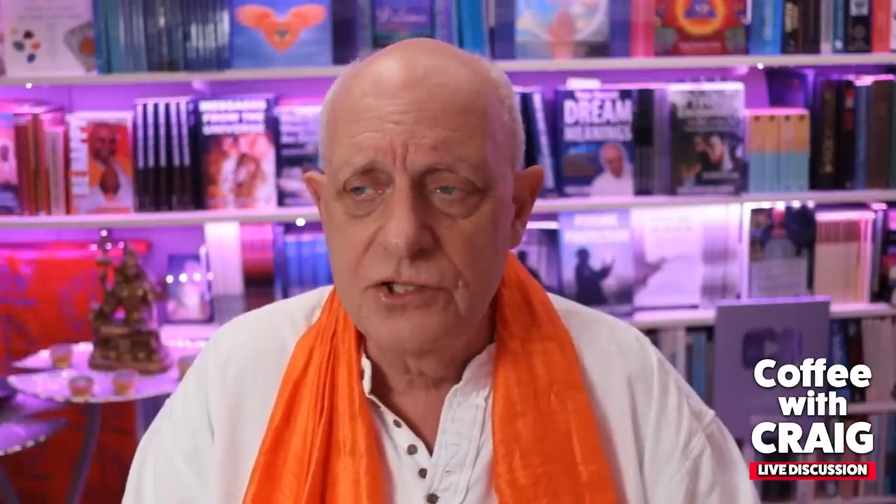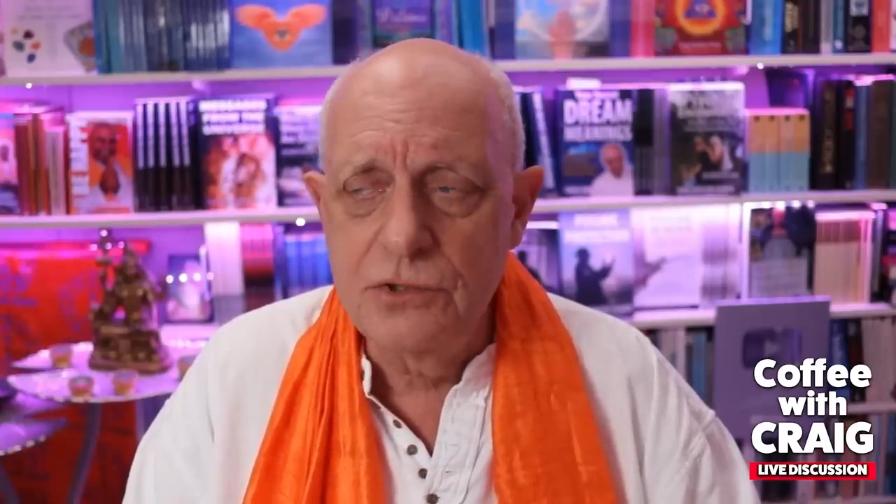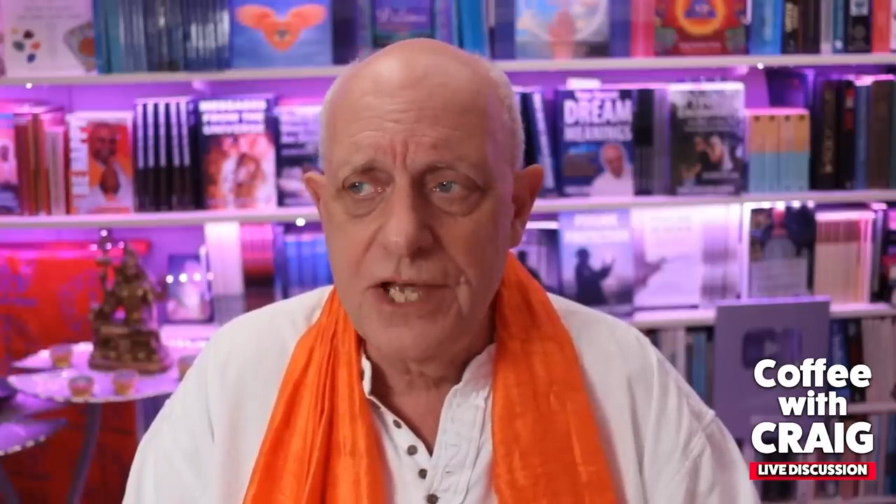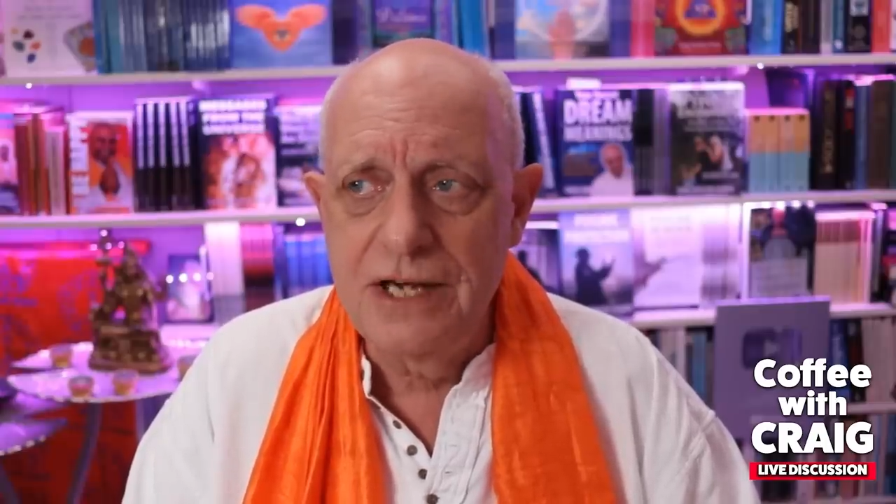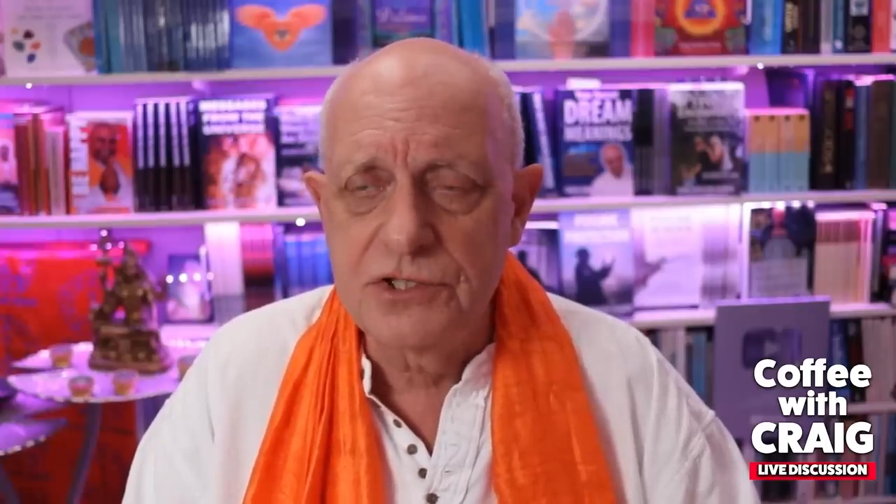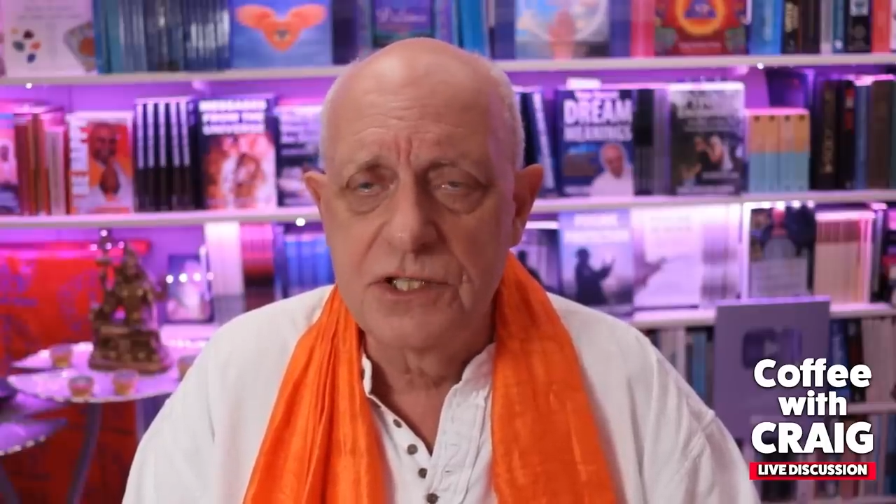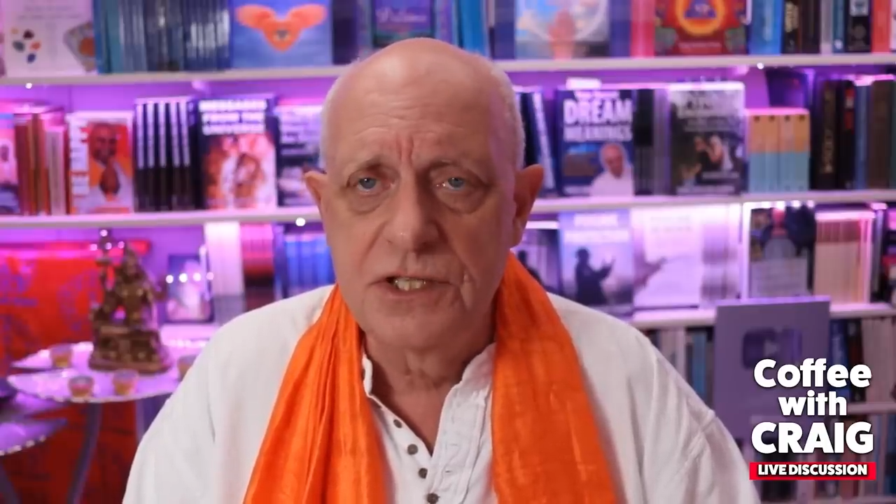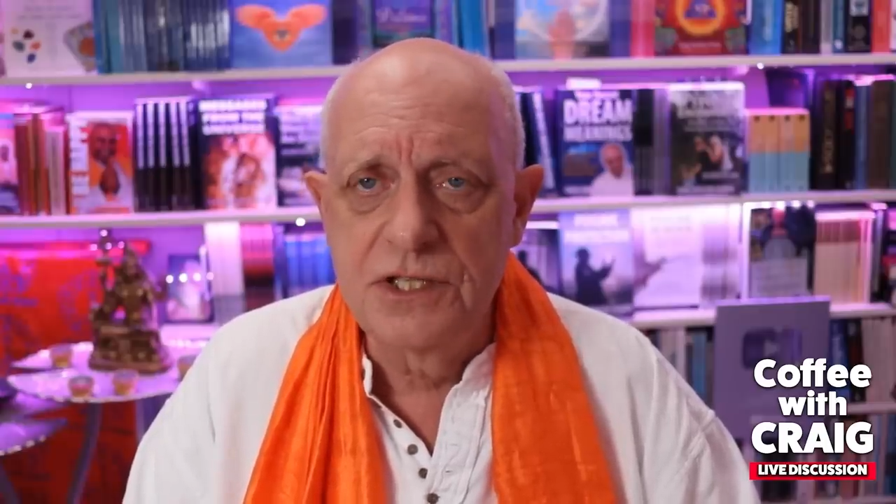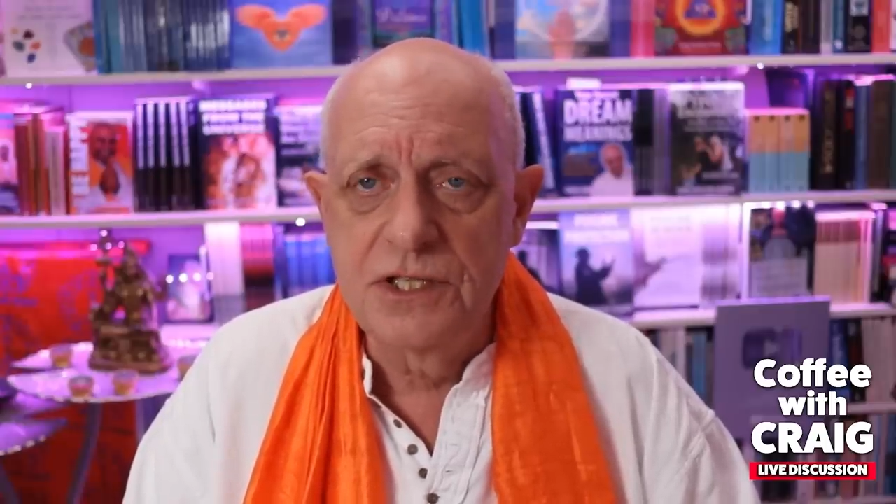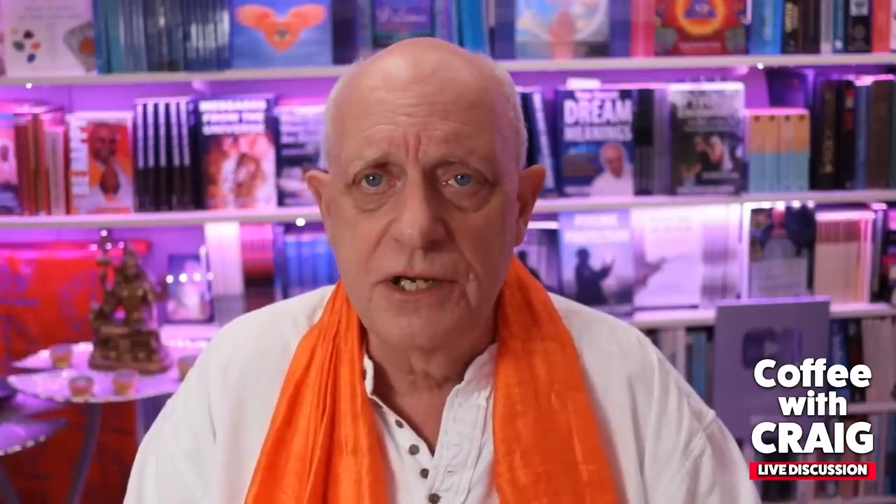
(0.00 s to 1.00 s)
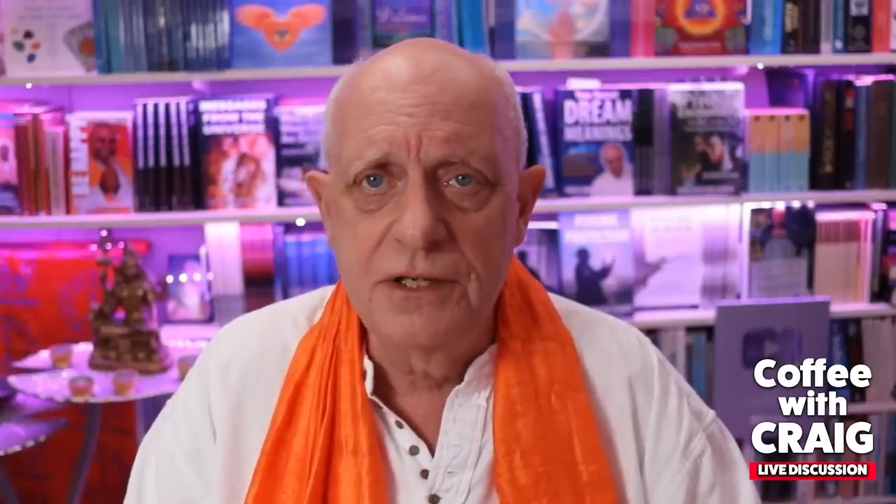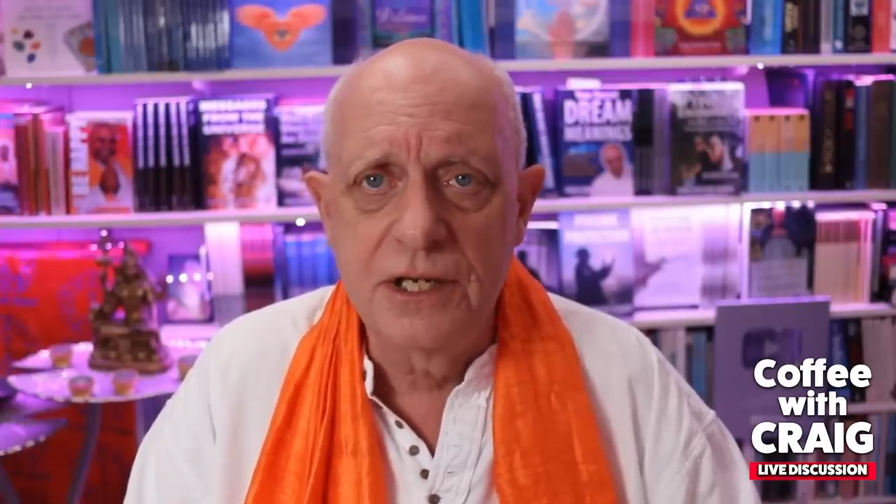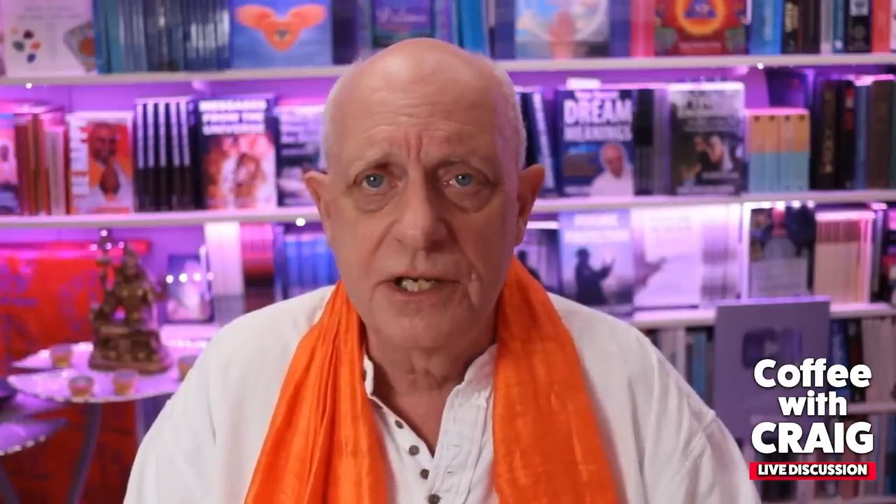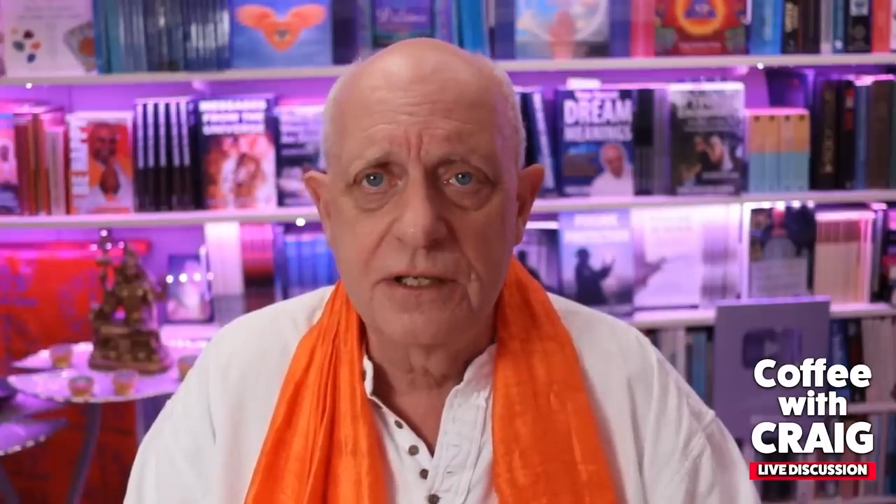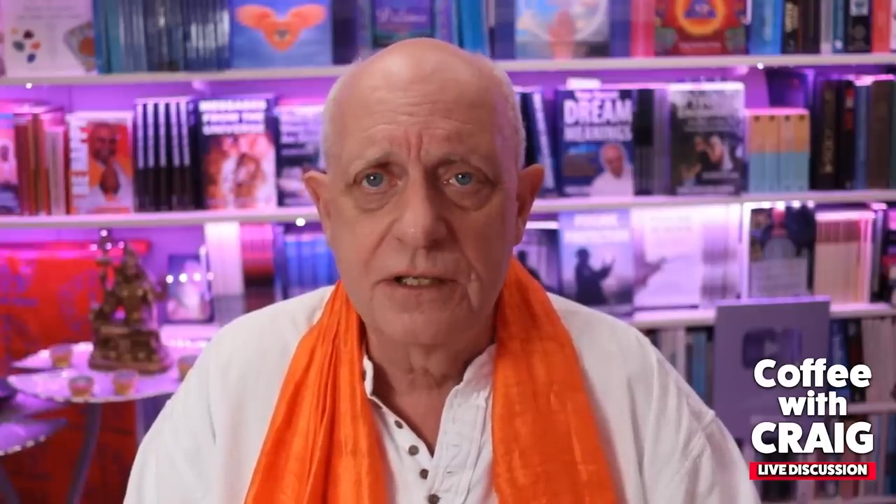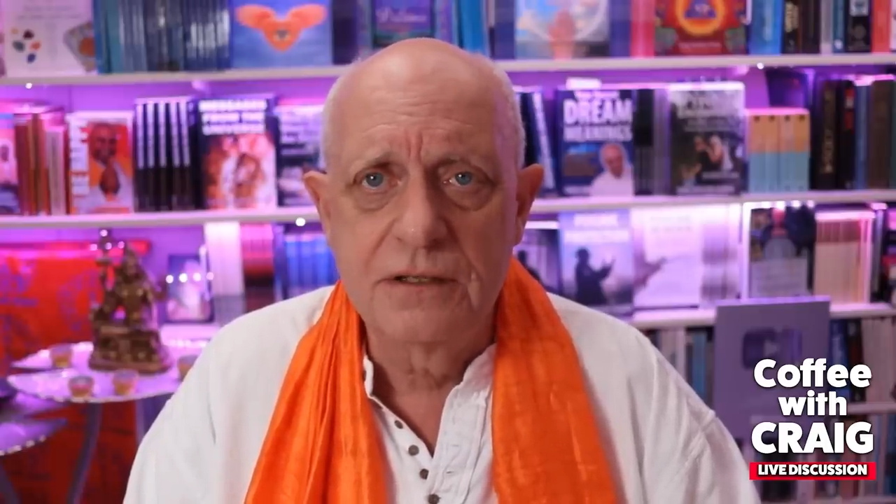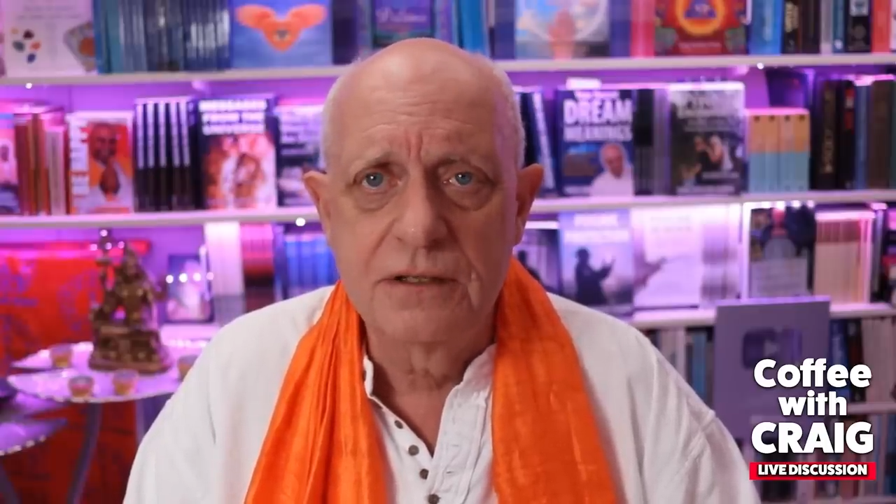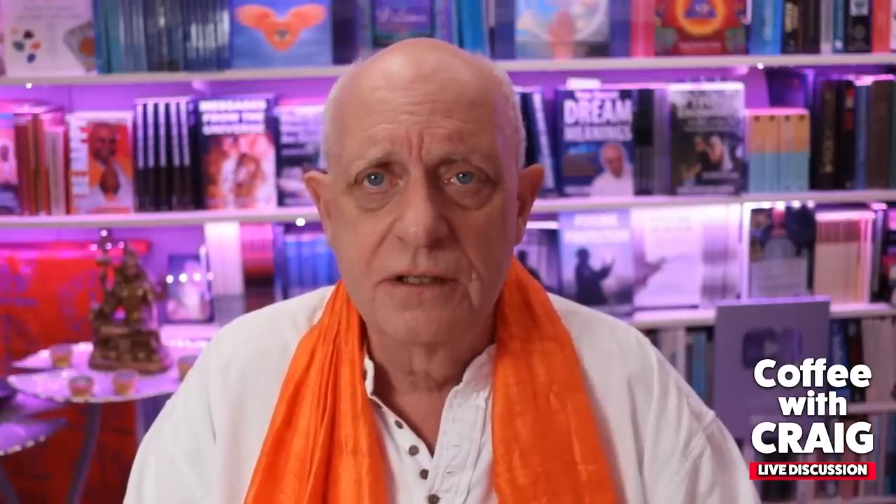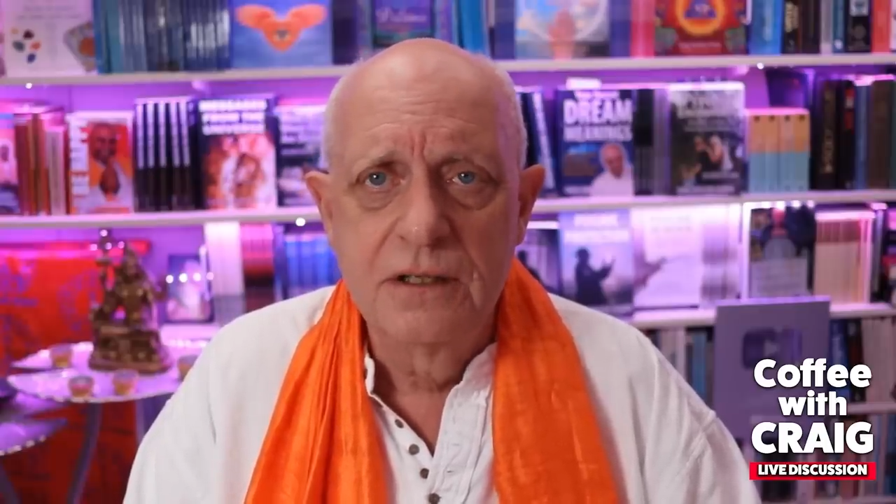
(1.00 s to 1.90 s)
2009 I can